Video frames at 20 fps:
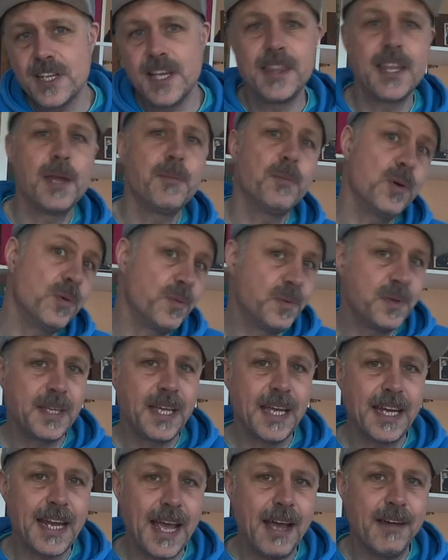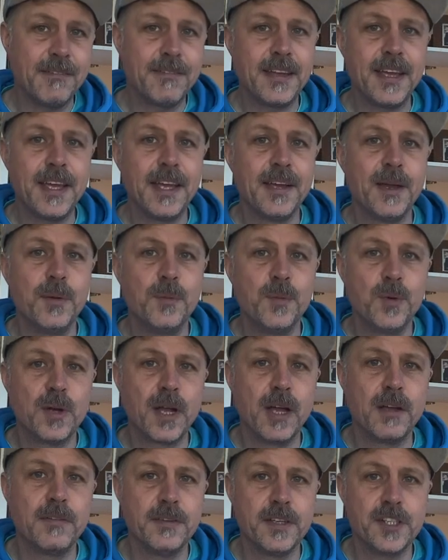and then we'll get out of here and we'll
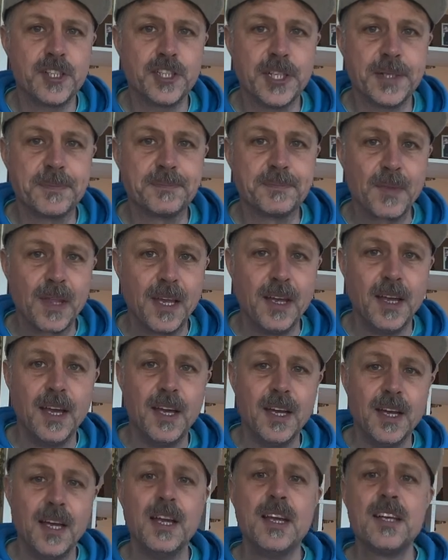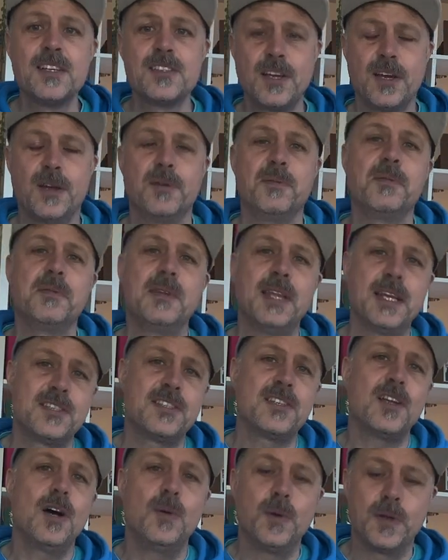go fishing. So let's
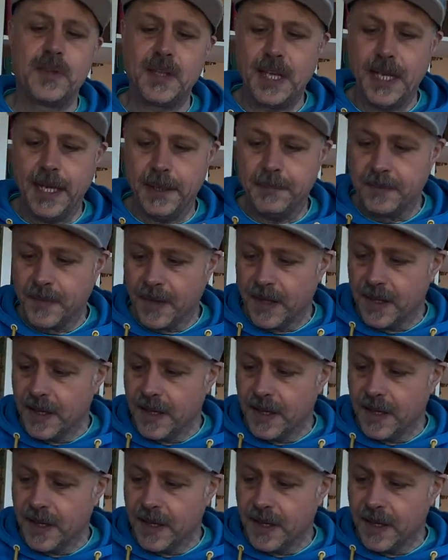start with gear.